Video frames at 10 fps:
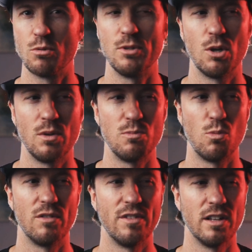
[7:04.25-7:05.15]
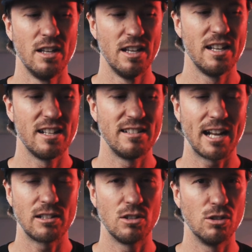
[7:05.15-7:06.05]
Room tone is more of a
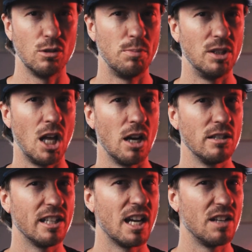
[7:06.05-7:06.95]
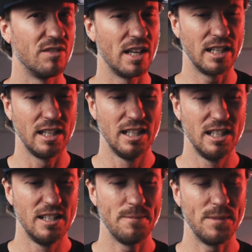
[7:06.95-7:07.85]
technical plug to kind of like
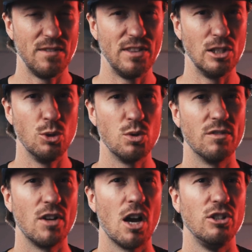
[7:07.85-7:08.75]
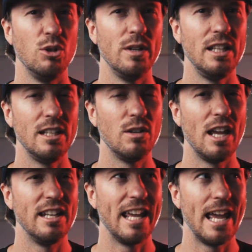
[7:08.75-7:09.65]
give the illusion of continuity and,
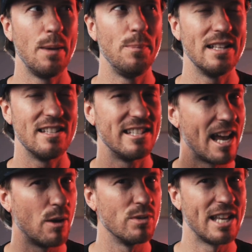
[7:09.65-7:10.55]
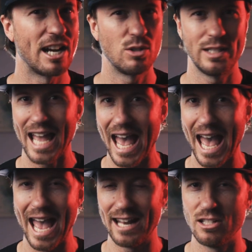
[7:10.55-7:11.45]
and ambient sounds actually
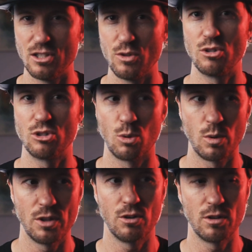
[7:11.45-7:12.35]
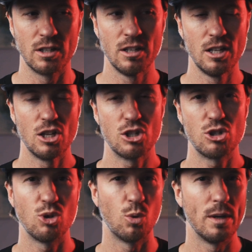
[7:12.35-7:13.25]
add to the story. They're a
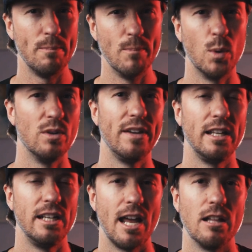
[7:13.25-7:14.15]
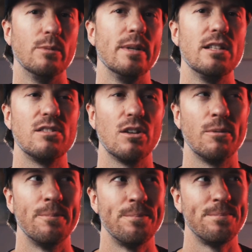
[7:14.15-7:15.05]
story motivated element.
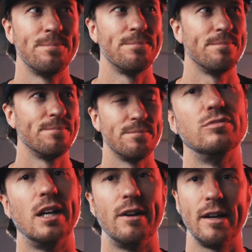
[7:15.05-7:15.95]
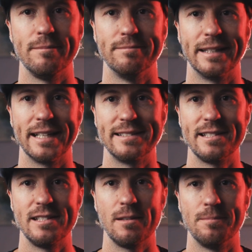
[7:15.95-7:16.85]
So, all right, I guess
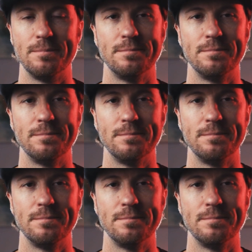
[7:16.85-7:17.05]
that's it.